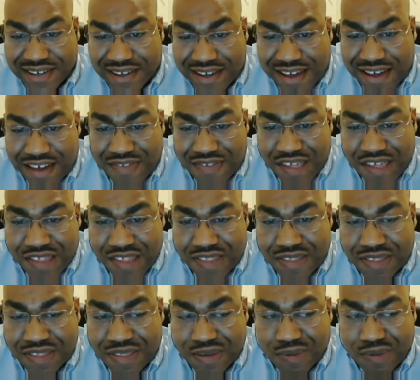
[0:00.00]
and
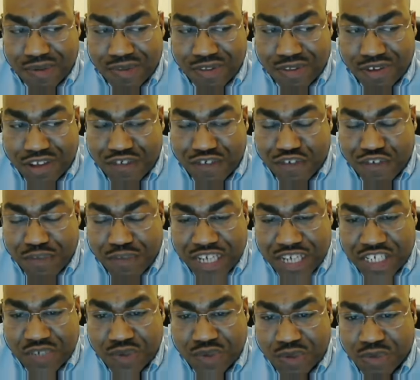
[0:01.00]
then the the
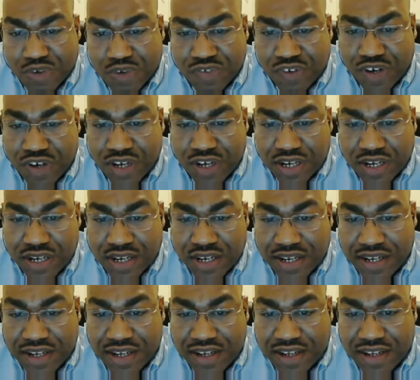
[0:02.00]
information will move on.
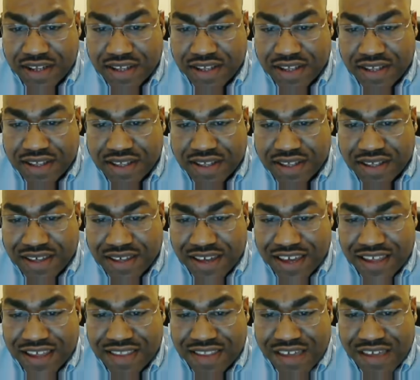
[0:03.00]

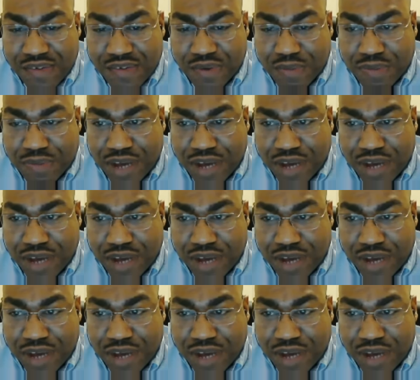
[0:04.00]
And they will be